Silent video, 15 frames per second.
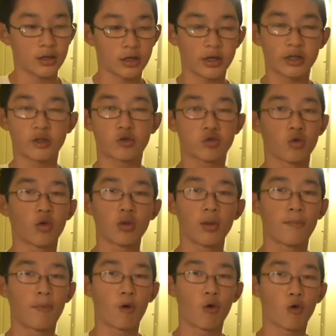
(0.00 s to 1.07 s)

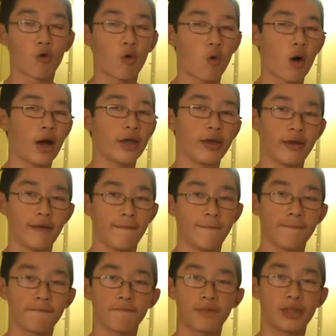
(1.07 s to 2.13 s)
controllable quiet
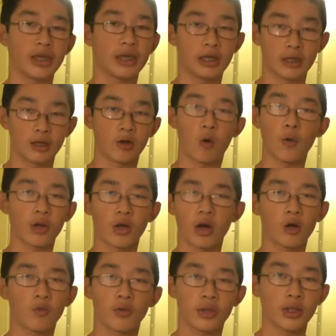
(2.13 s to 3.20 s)
thing going
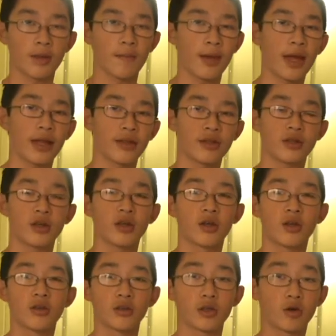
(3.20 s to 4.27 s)
on with them. And
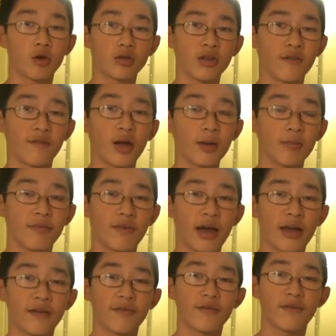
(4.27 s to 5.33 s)
the GhostHand
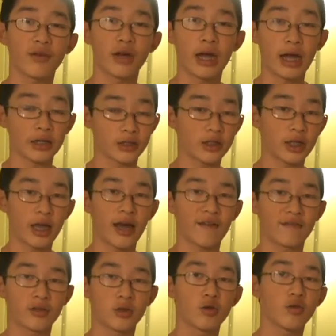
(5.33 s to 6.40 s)
5x5 actually
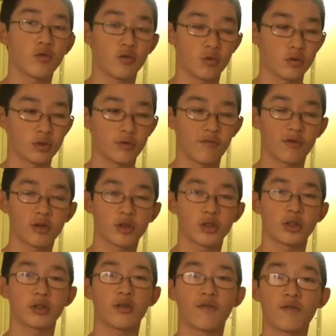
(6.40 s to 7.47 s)
have two
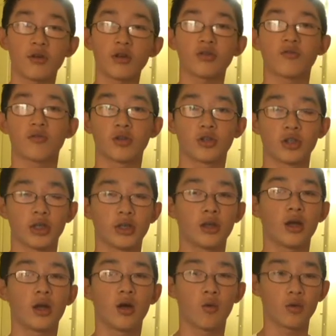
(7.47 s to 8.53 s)
versions. The first version
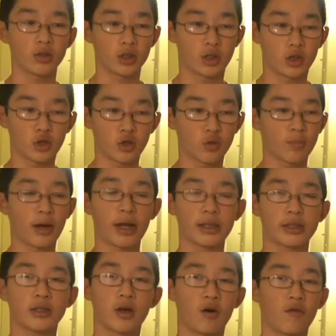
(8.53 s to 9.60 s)
was a cube by
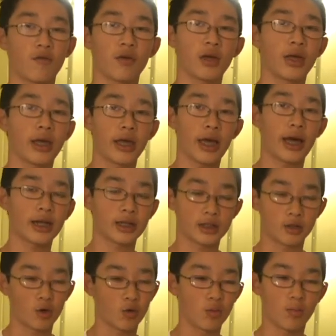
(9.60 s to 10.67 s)
itself. It had
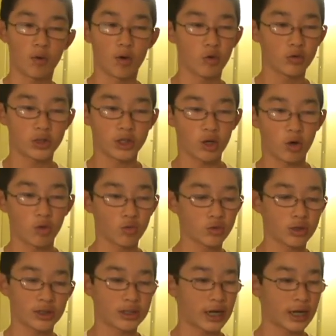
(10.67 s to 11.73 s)
its own modes, own
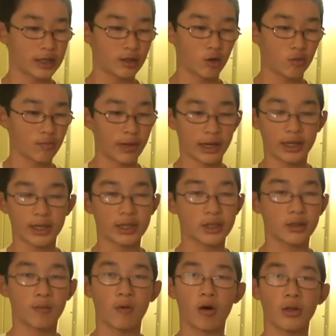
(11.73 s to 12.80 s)
design, own
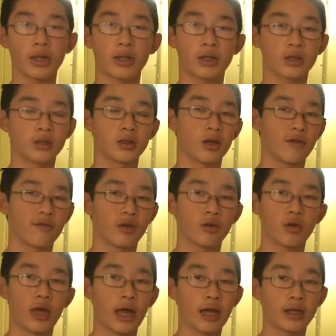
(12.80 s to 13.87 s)
mechanism, all that good stuff. You
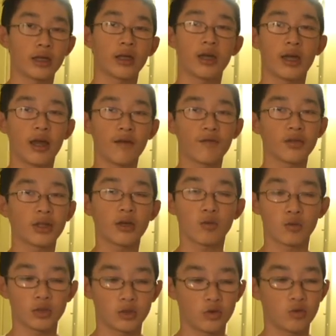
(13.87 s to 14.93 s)
know, it had everything
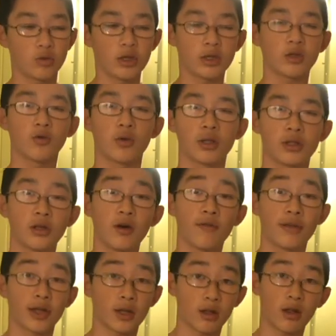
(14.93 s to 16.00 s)
was unique to itself,
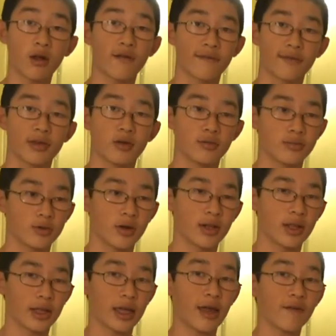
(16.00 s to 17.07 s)
like a lot of cubes, right?
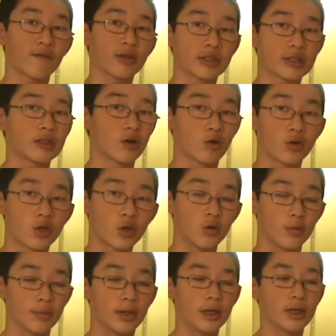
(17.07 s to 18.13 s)
Like every single
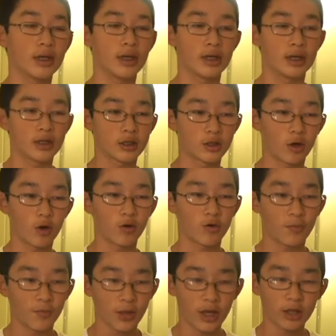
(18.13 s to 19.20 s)
cube.
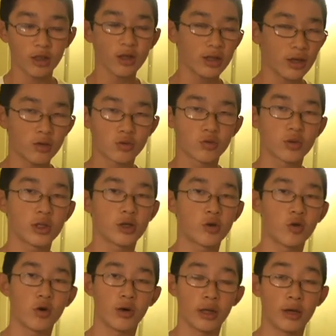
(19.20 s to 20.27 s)
So I thought that was really
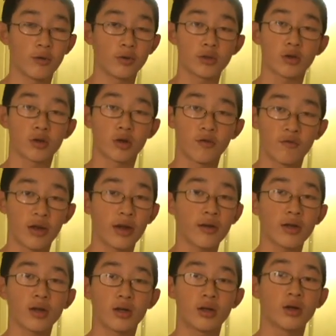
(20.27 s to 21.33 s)
cool. It was a
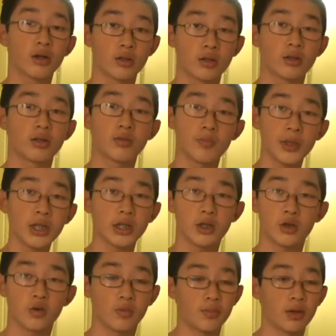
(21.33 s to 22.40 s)
very good speed
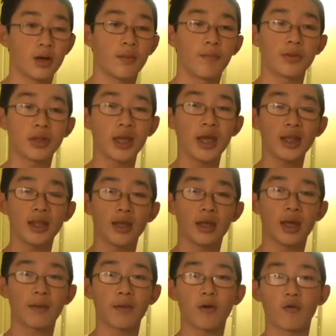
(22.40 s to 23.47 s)
cube. But then they
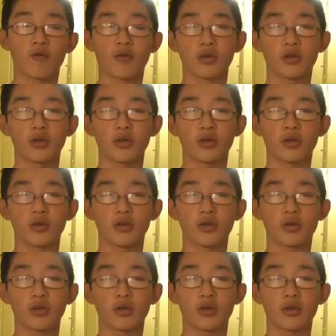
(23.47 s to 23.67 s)
came out with